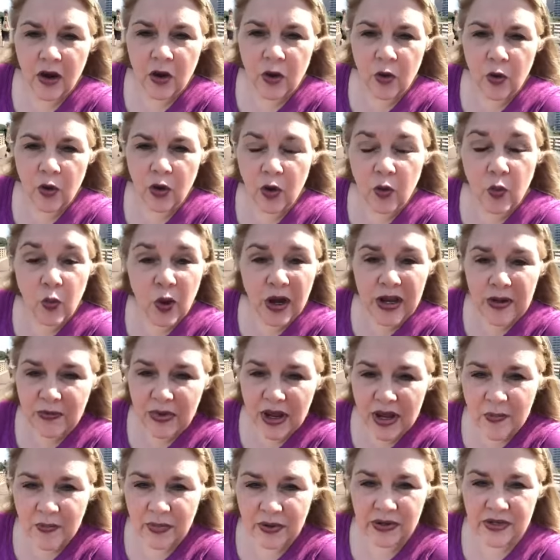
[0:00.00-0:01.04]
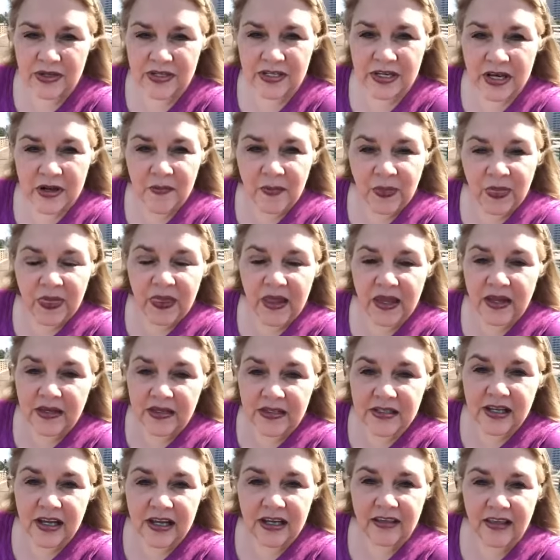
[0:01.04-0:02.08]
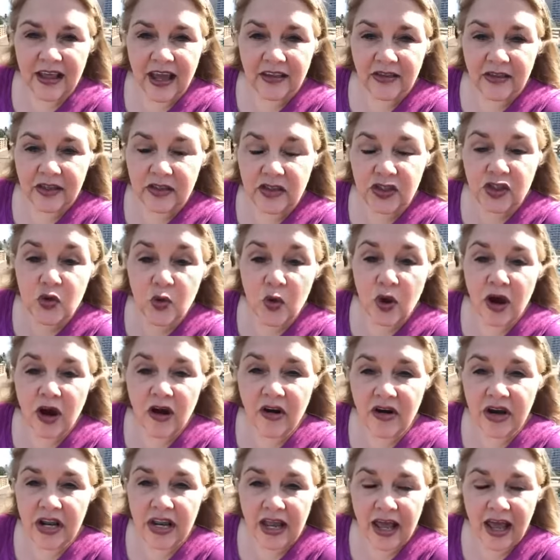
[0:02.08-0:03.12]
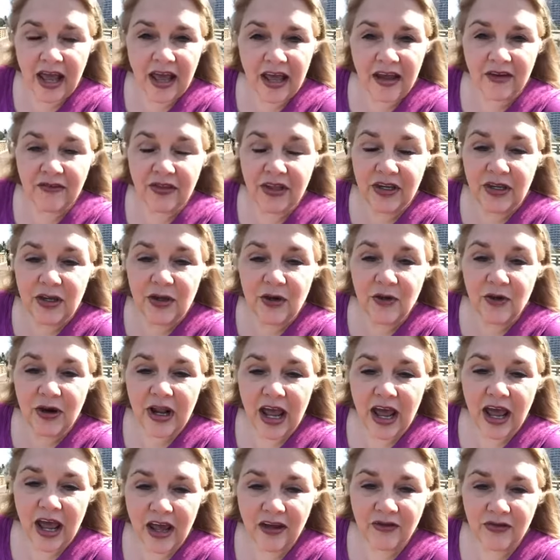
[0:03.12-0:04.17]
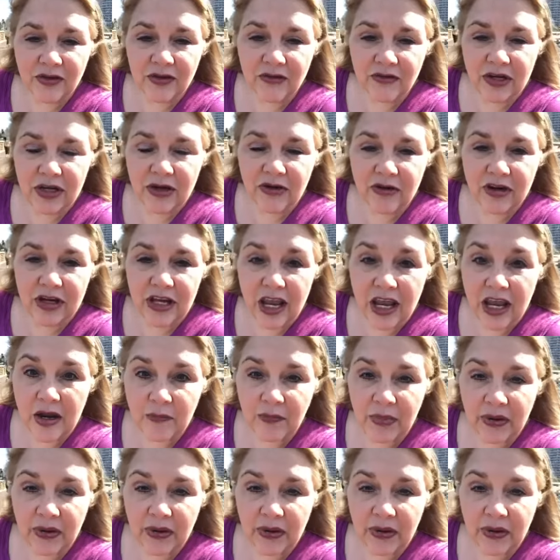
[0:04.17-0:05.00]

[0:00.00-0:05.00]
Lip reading: or white papers, things like that, that you already have, that you don't have to recreate.